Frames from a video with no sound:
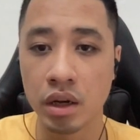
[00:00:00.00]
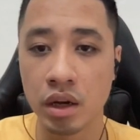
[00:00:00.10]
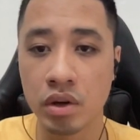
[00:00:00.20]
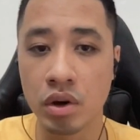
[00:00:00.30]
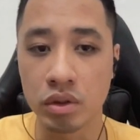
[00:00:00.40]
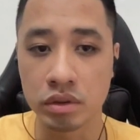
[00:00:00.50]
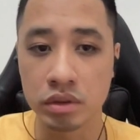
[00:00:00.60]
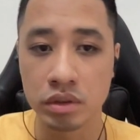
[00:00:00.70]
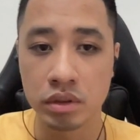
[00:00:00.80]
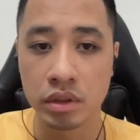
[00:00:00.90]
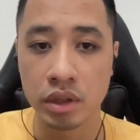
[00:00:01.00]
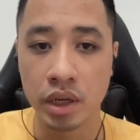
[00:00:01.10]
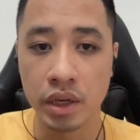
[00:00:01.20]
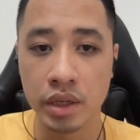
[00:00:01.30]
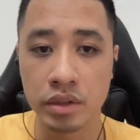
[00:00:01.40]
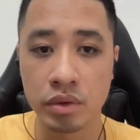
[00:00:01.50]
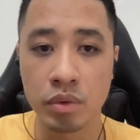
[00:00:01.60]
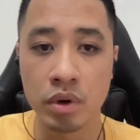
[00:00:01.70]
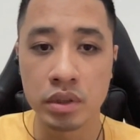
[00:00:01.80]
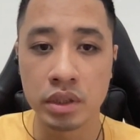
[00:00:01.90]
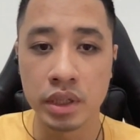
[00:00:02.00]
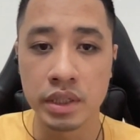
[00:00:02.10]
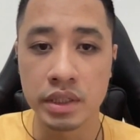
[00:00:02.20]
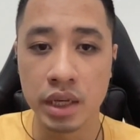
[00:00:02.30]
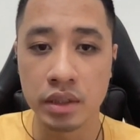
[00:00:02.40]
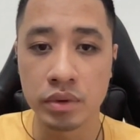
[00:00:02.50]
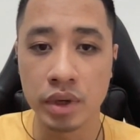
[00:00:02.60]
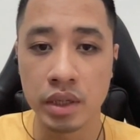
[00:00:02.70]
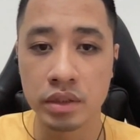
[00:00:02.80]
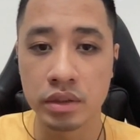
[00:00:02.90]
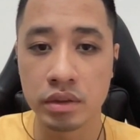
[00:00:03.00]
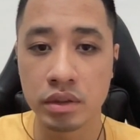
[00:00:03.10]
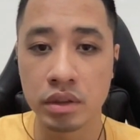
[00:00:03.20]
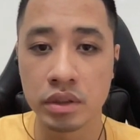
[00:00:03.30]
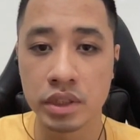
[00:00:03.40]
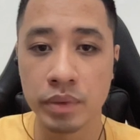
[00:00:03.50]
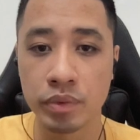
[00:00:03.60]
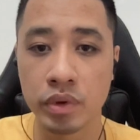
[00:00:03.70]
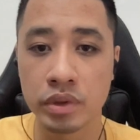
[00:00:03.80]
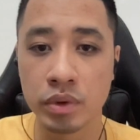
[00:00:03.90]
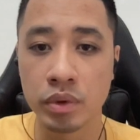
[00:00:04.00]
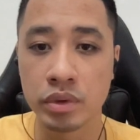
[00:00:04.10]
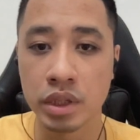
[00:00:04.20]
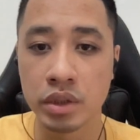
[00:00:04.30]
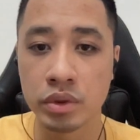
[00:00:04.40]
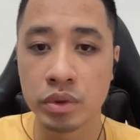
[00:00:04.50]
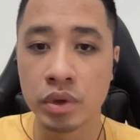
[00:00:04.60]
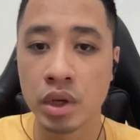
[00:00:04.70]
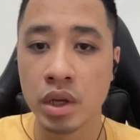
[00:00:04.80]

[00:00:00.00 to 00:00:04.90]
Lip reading: Accords, and it was intended to add a temporary solution to